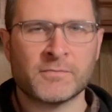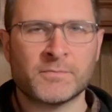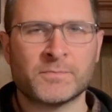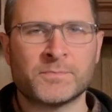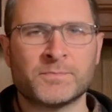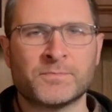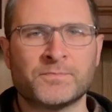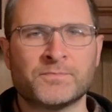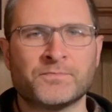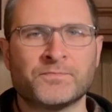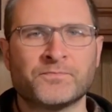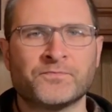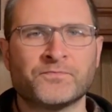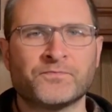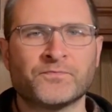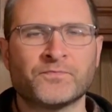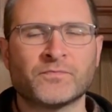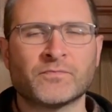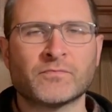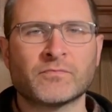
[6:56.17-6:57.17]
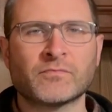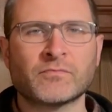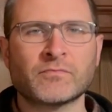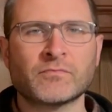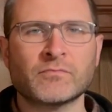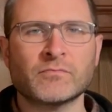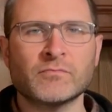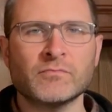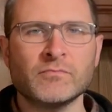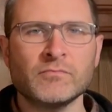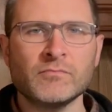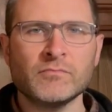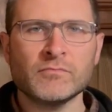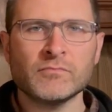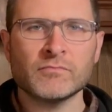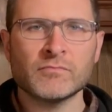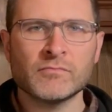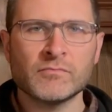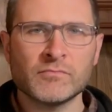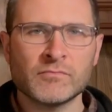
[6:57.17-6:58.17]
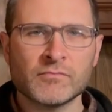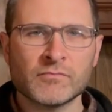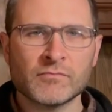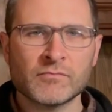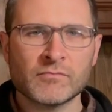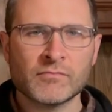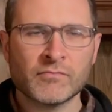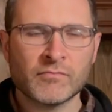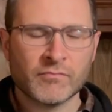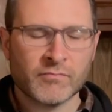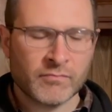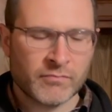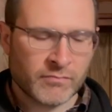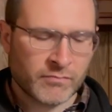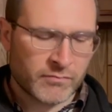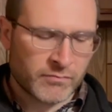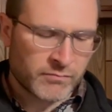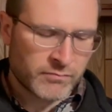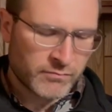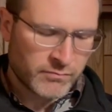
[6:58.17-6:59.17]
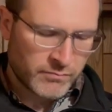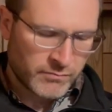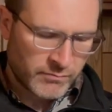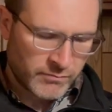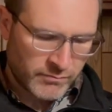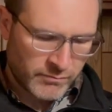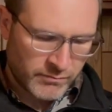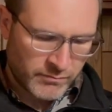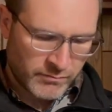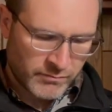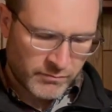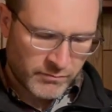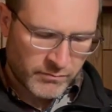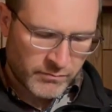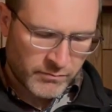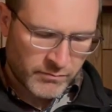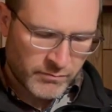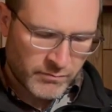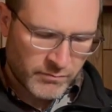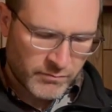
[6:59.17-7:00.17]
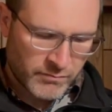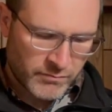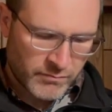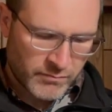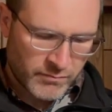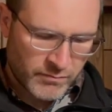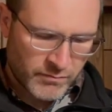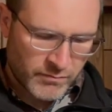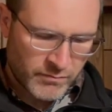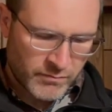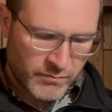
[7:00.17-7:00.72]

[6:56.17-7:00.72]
This person isn't speaking.